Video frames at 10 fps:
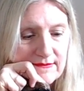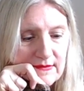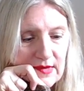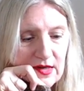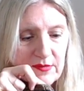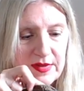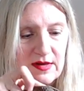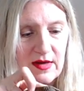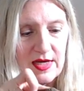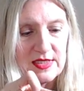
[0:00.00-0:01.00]
It'll be a
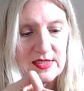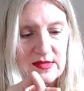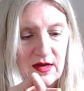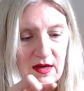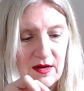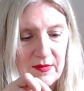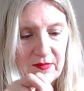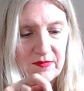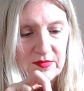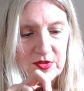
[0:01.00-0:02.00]
nice
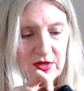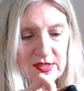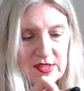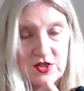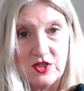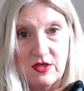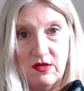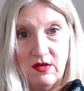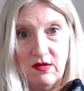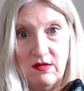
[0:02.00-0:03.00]
um,
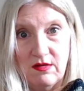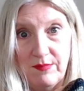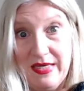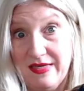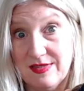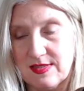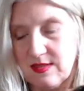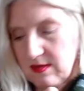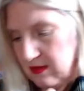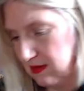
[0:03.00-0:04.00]
transitional piece.
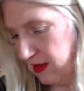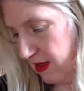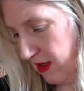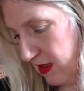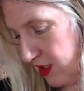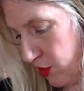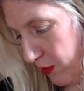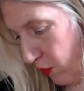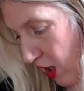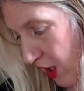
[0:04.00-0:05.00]

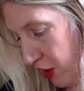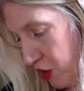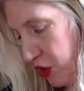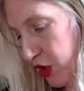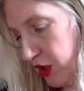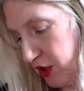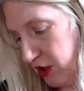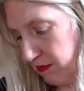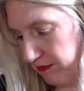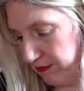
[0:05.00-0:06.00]
Superwash.
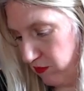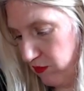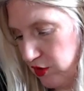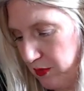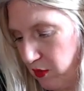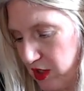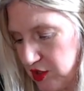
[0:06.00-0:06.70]
Superwash.